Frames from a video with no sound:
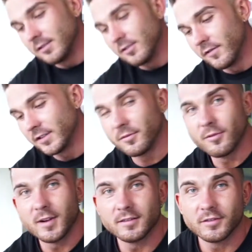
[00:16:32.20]
So obviously we
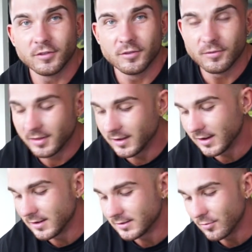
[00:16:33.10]
went to the
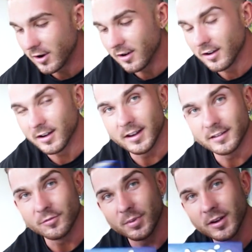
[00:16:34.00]
Easy Mart earlier
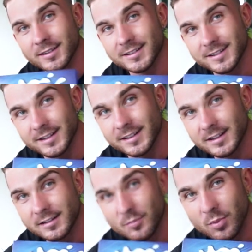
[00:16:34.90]
to purchase
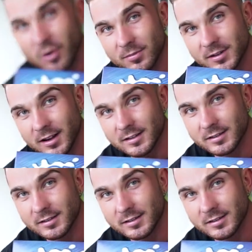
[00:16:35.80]
these Pop-Tart